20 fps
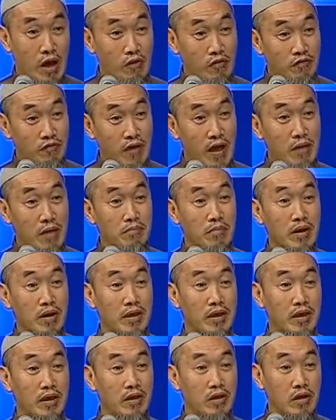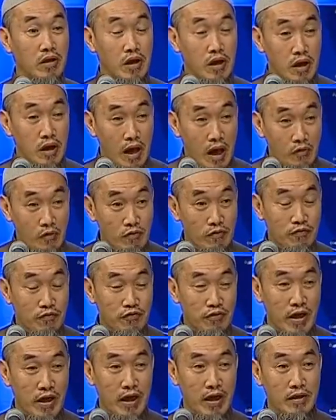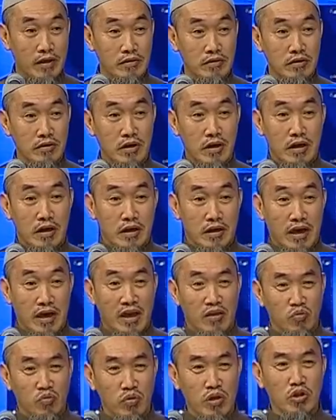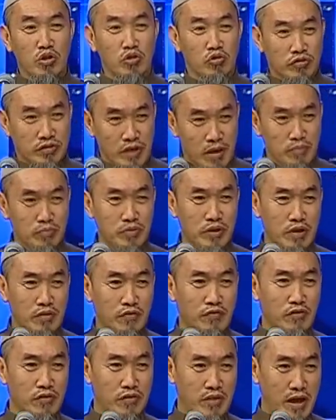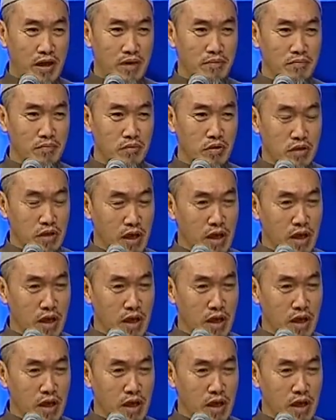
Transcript: our family, our friend, can we do something for them?